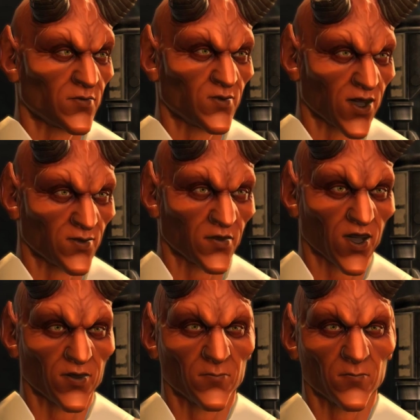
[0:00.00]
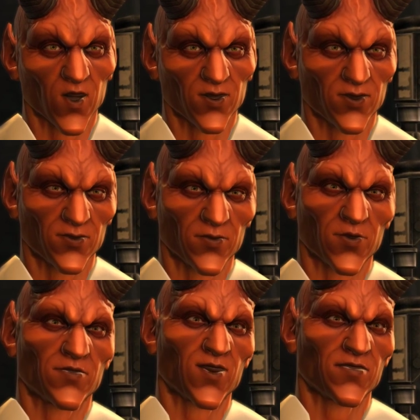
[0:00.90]
Who says it can't be both?
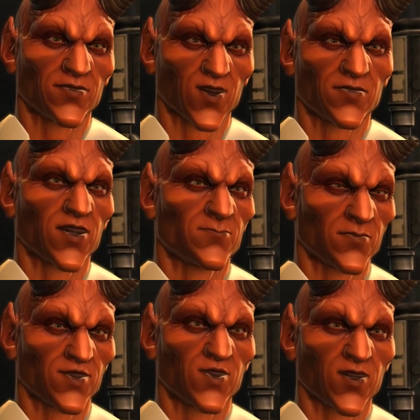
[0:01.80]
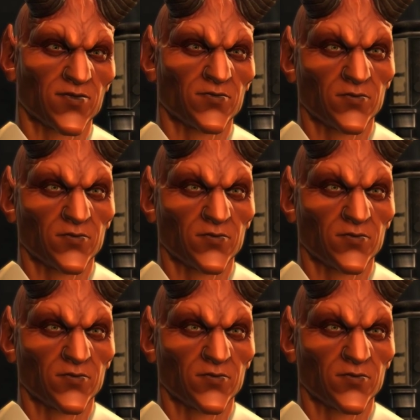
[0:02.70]
You just need a little ambition.